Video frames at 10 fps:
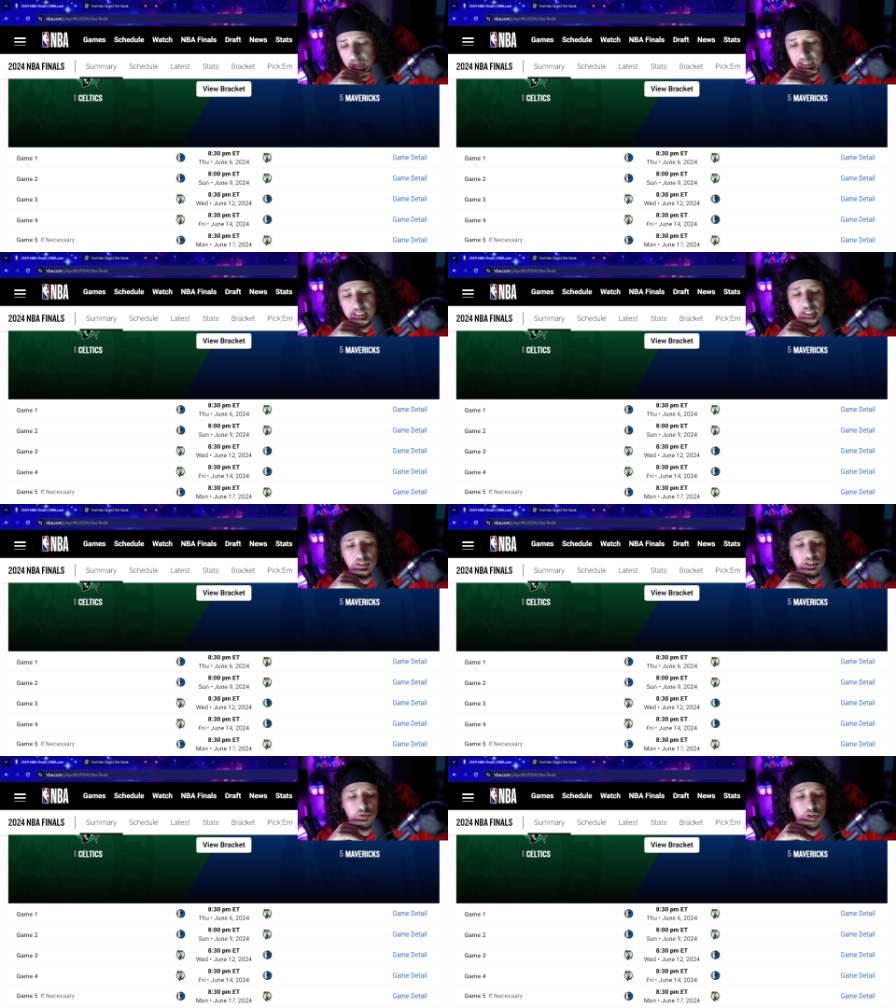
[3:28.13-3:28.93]
I think
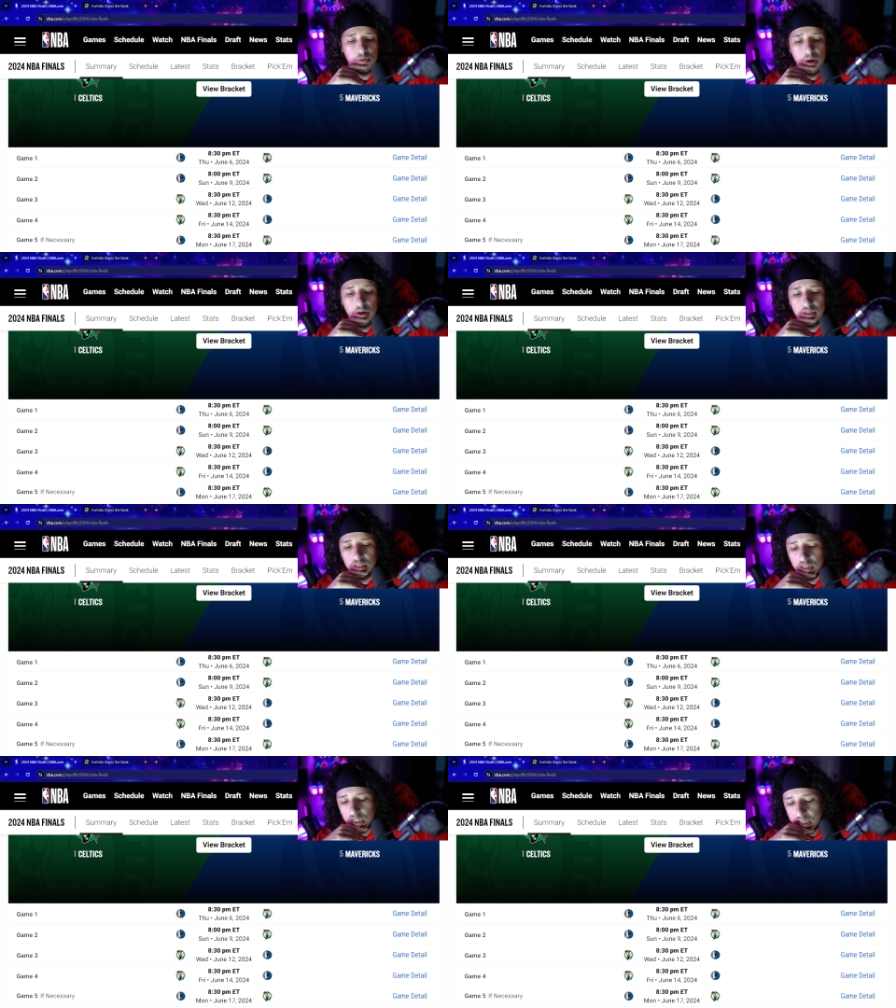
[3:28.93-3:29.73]
Celtics will come out in
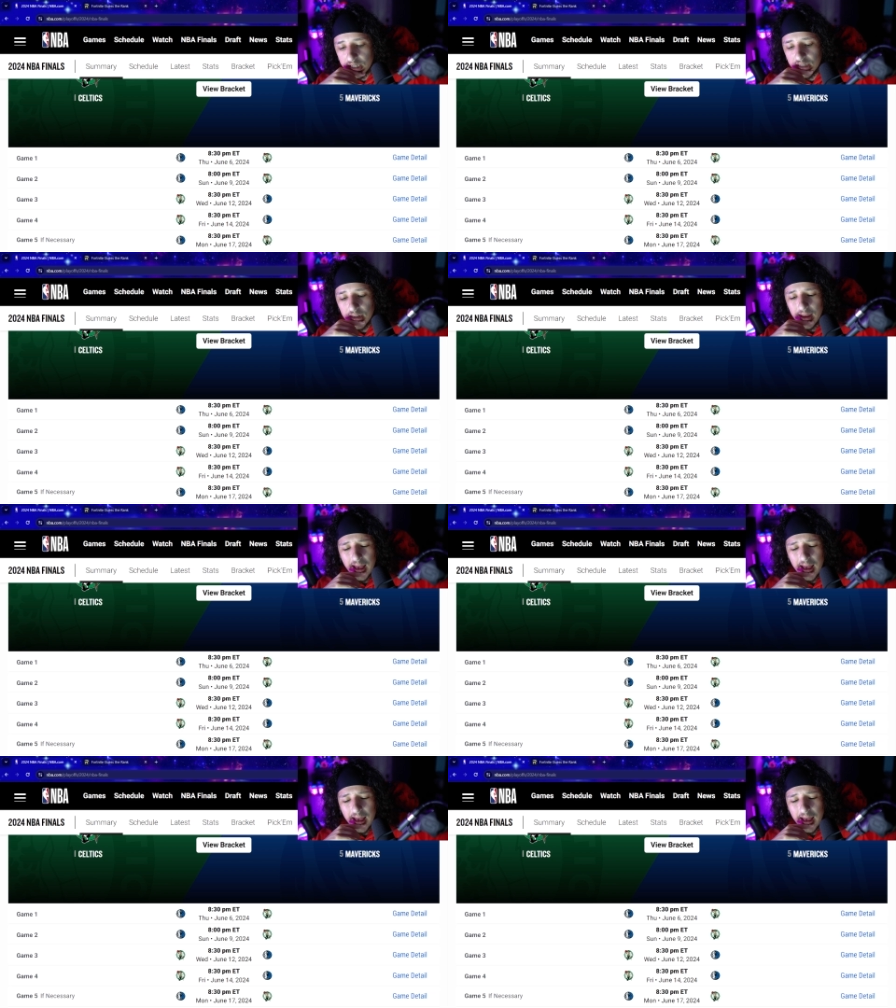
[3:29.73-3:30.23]
the lead.